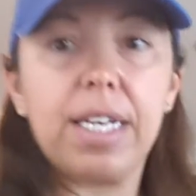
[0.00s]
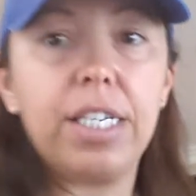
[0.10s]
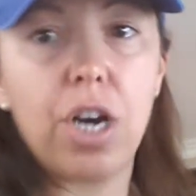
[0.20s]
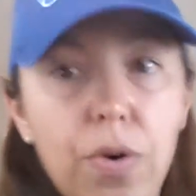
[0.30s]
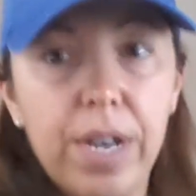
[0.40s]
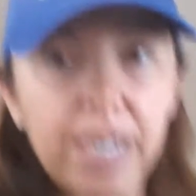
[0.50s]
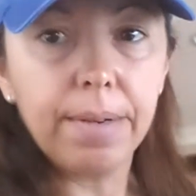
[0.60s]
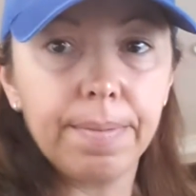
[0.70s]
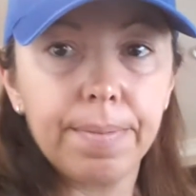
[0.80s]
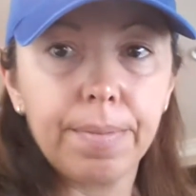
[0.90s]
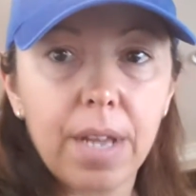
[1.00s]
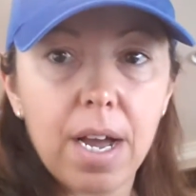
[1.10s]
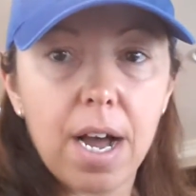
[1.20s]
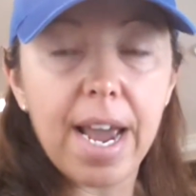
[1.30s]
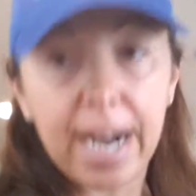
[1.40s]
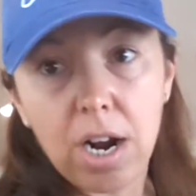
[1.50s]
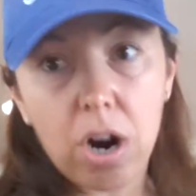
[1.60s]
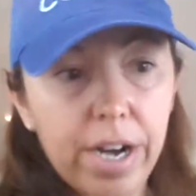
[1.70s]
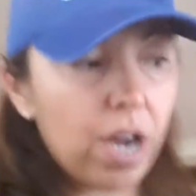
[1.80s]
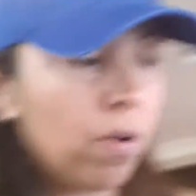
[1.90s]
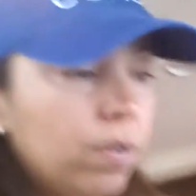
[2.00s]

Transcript: and toning. And cardio.